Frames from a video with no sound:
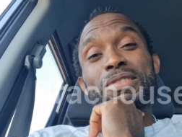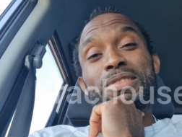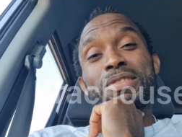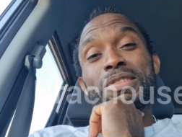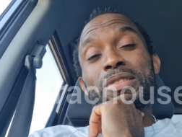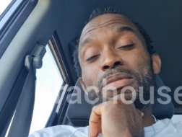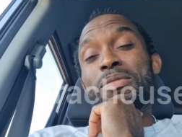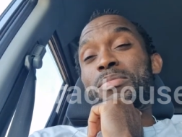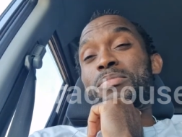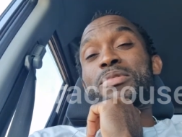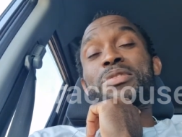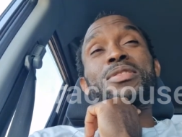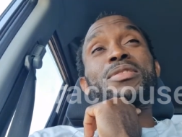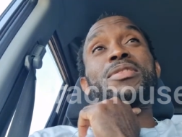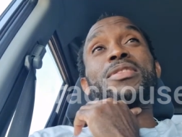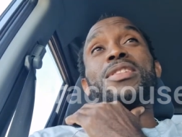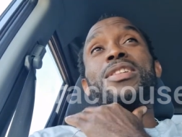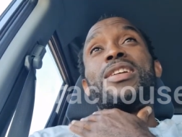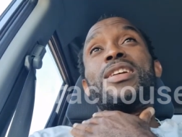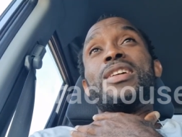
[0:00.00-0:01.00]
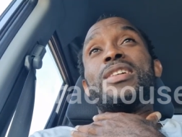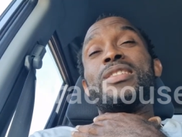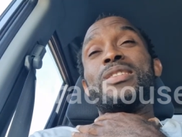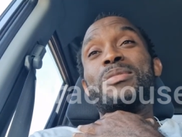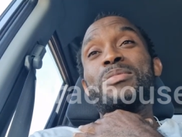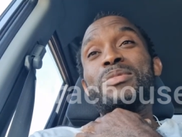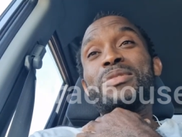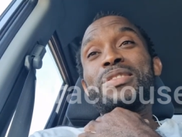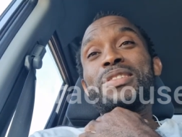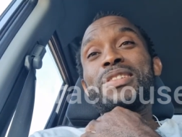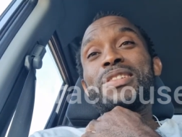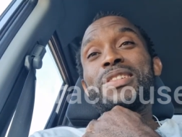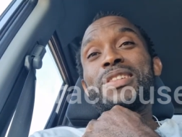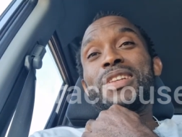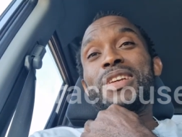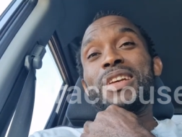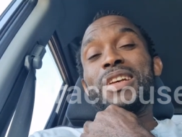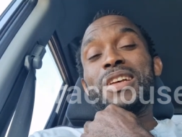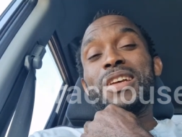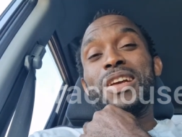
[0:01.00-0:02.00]
man. I'm sorry, guys, but
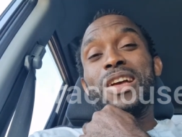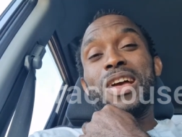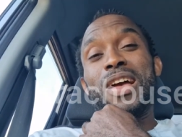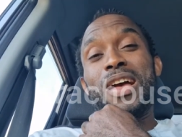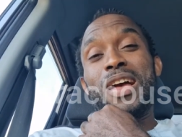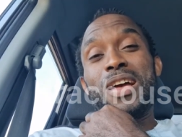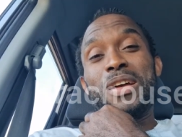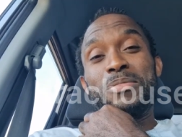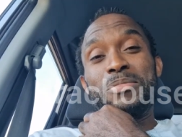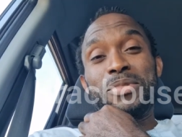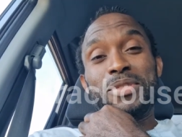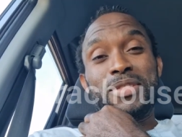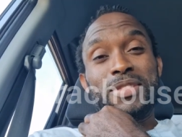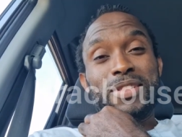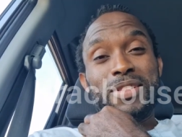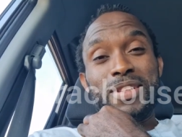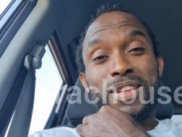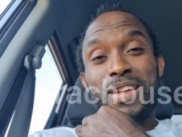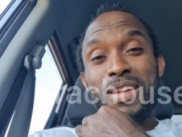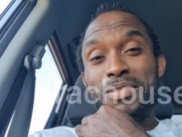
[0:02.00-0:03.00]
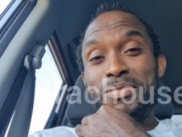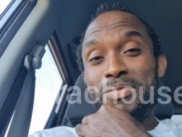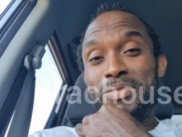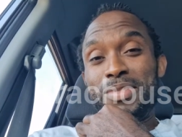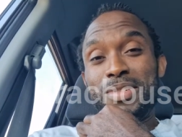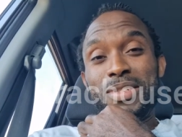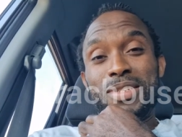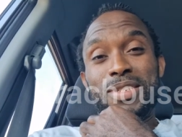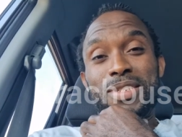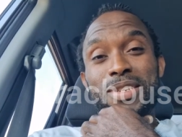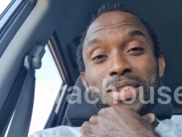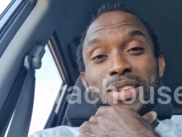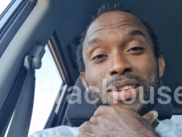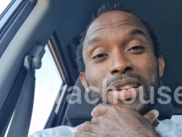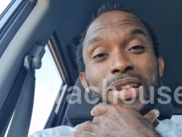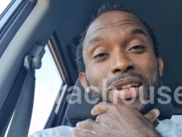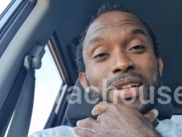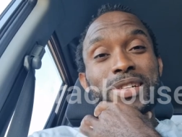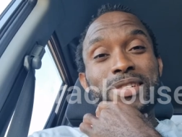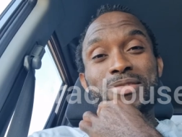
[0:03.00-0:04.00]
I'm still having jet
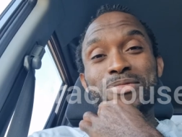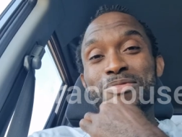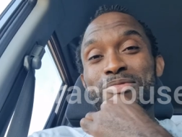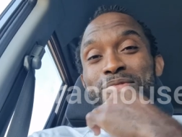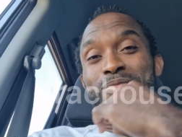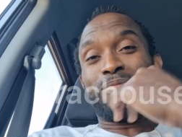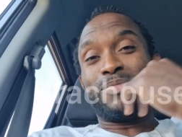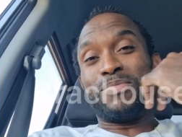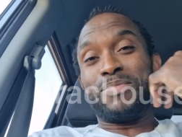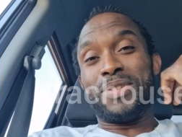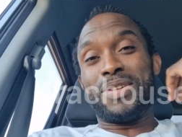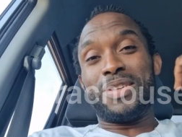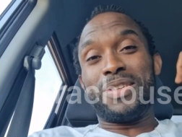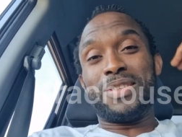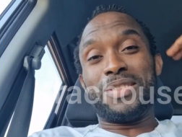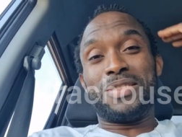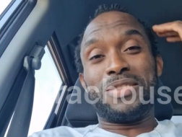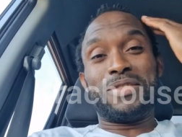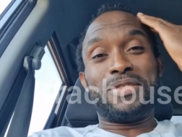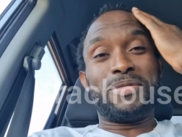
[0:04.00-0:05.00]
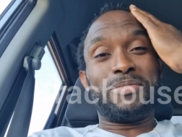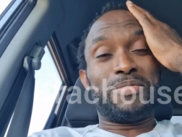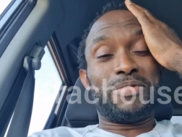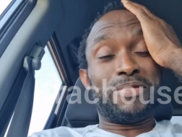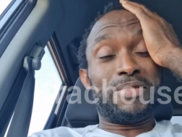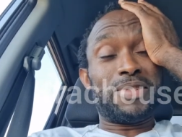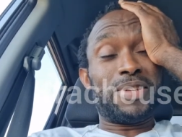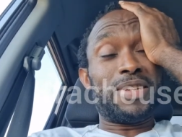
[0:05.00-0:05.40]
lag from my trip to